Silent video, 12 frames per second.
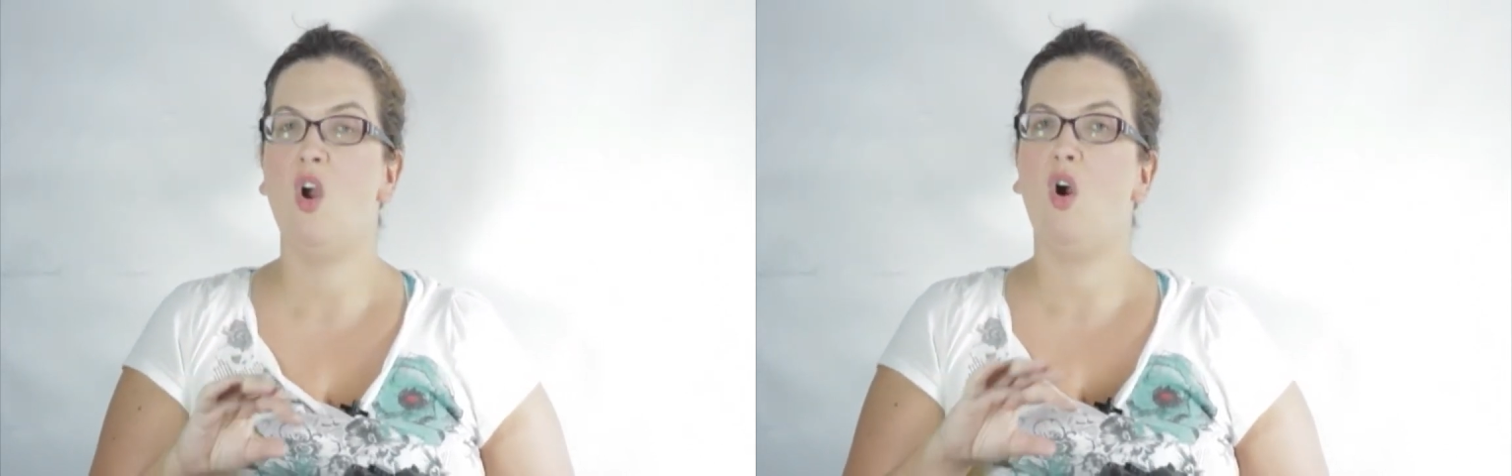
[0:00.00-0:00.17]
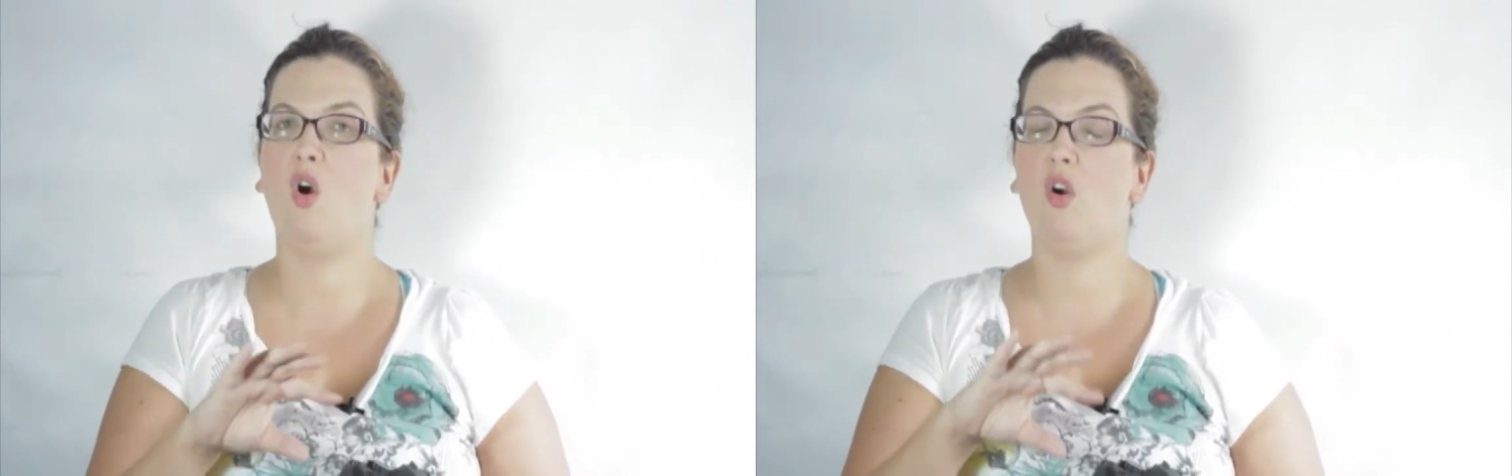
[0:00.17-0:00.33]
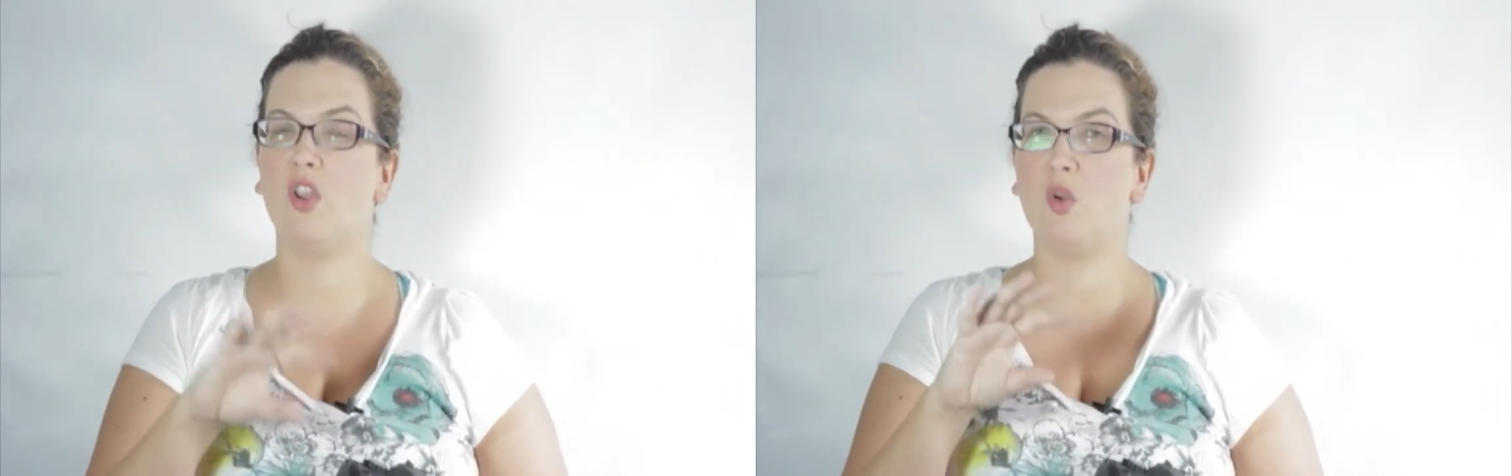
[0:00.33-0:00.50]

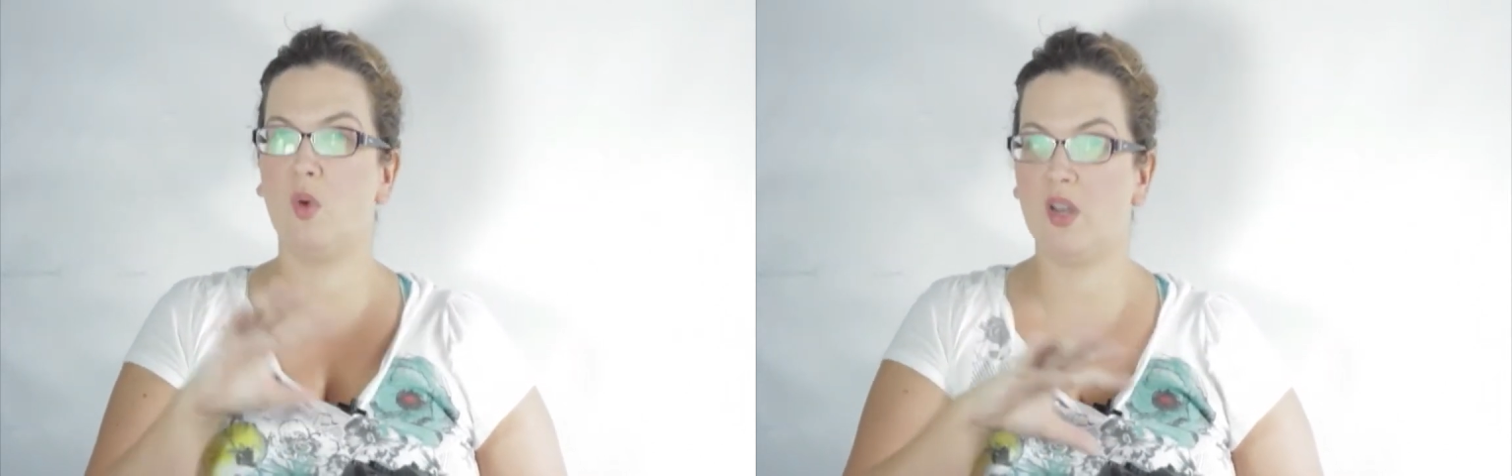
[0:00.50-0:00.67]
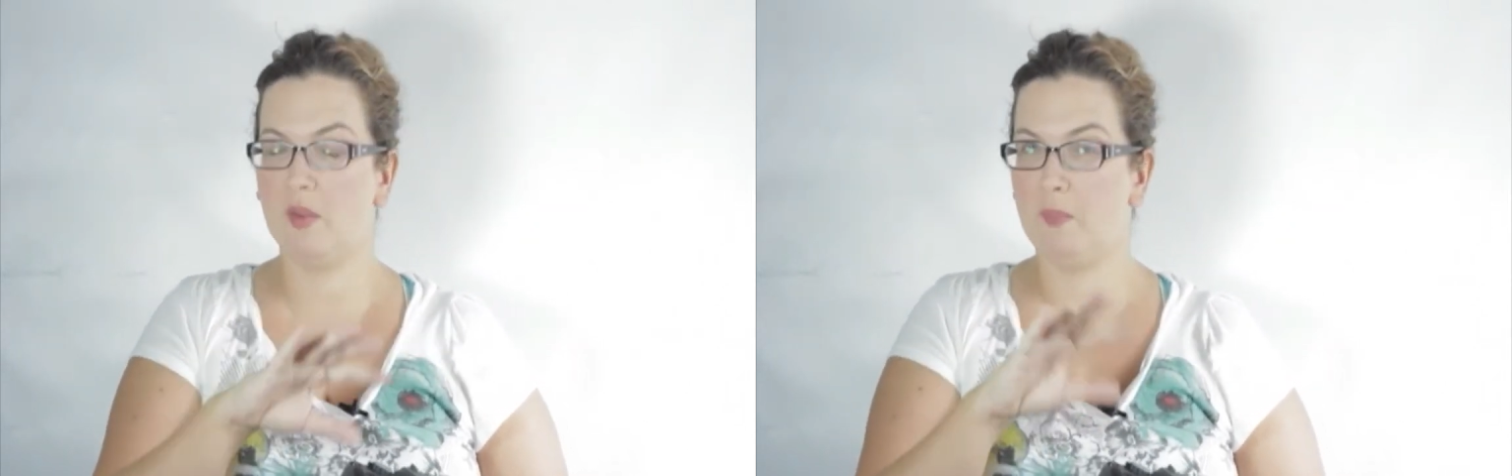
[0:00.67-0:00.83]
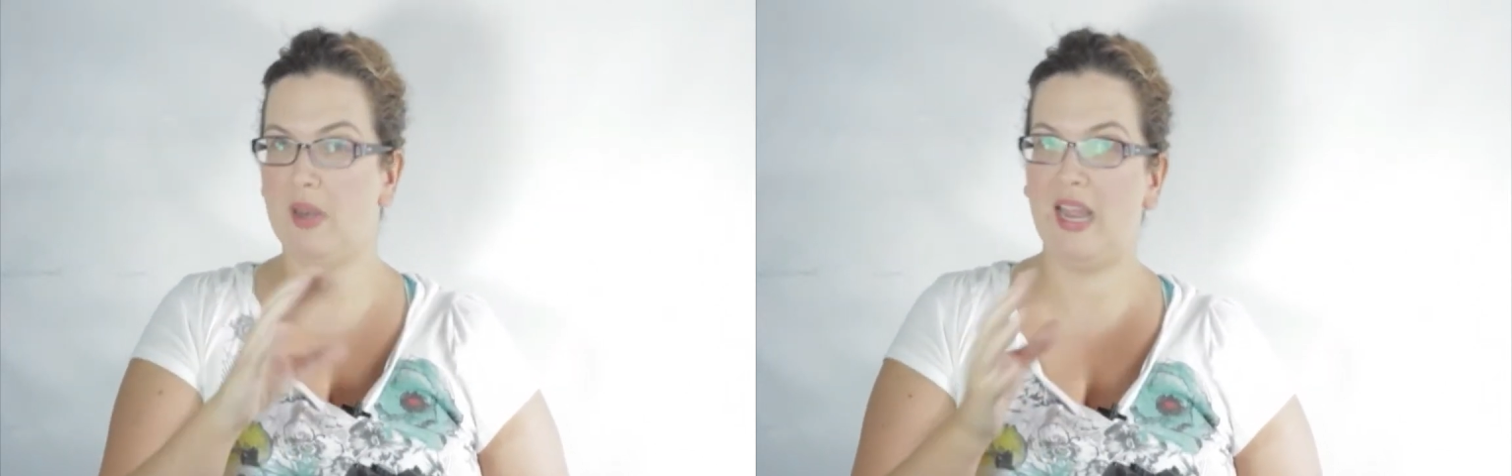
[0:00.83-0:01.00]
or you want
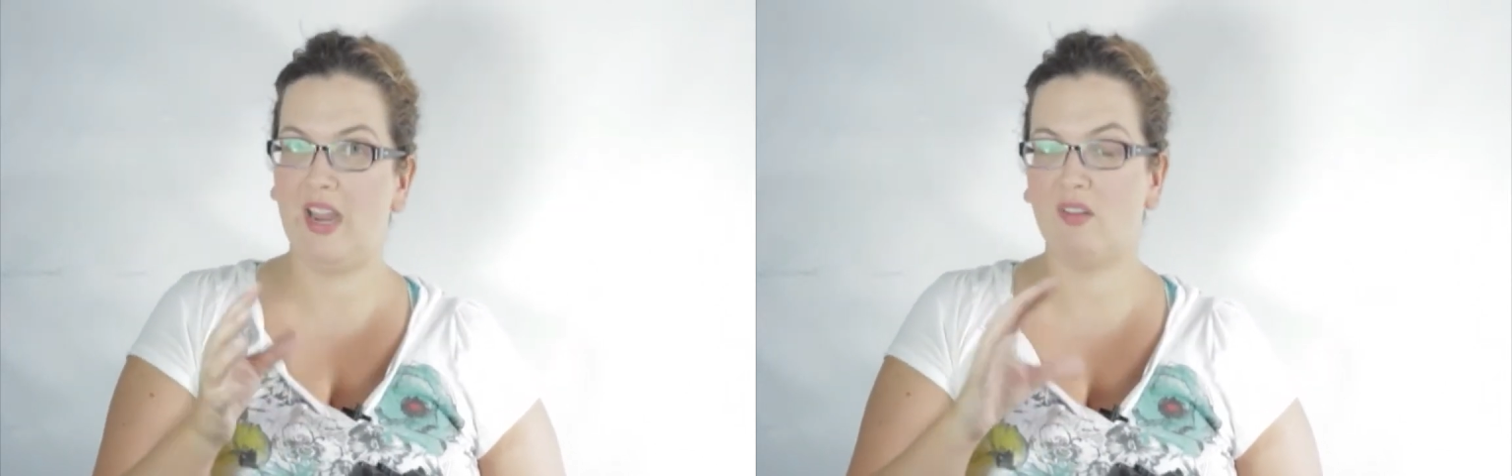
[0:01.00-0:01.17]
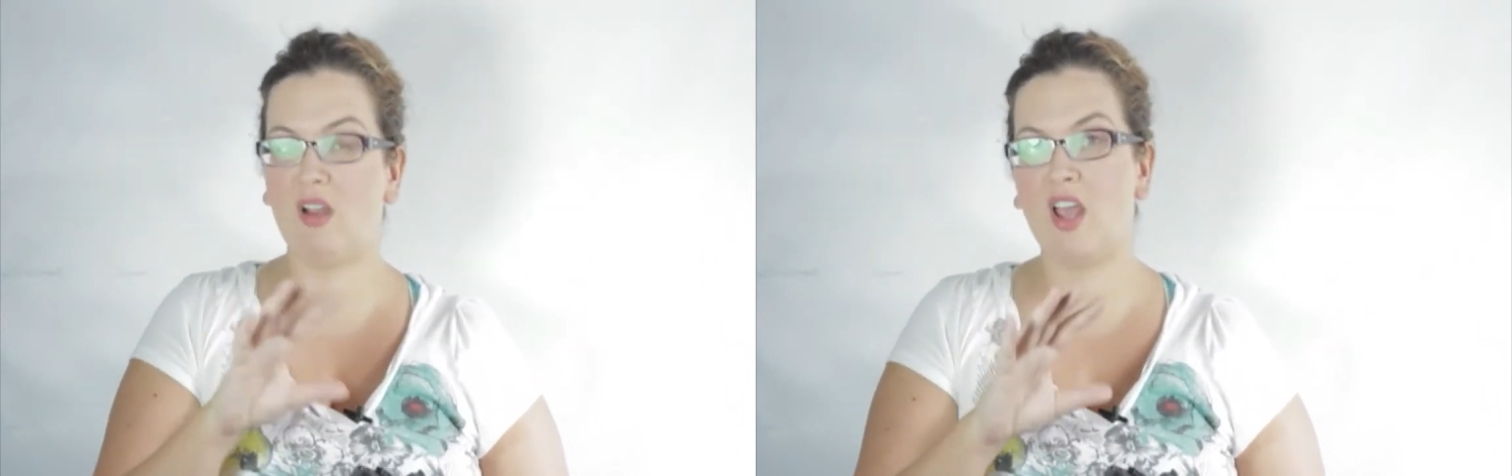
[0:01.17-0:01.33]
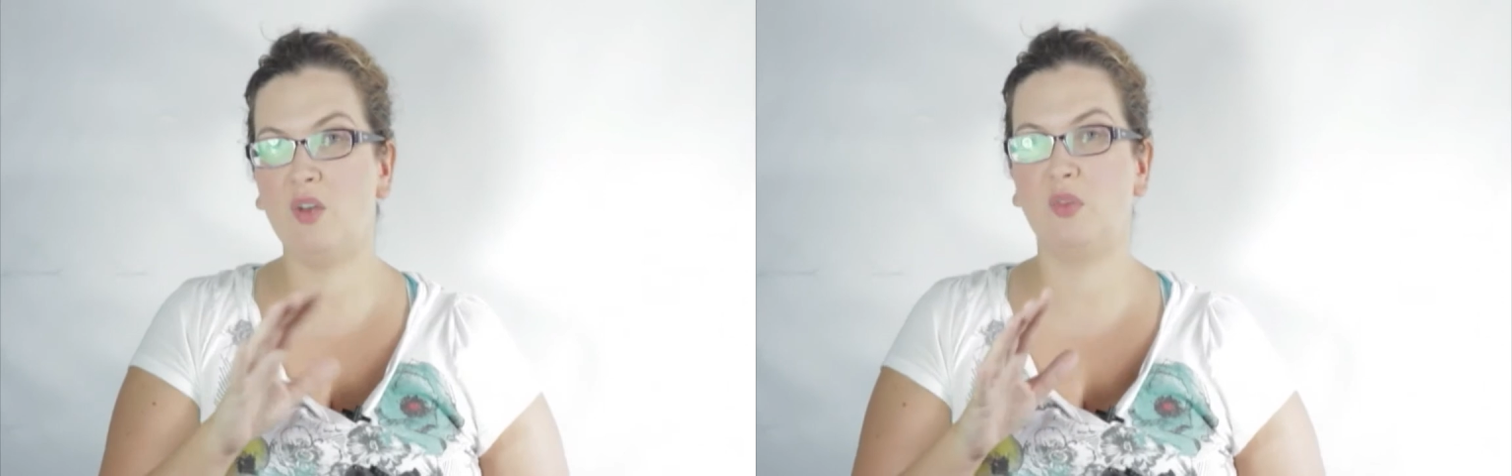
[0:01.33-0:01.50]
to play around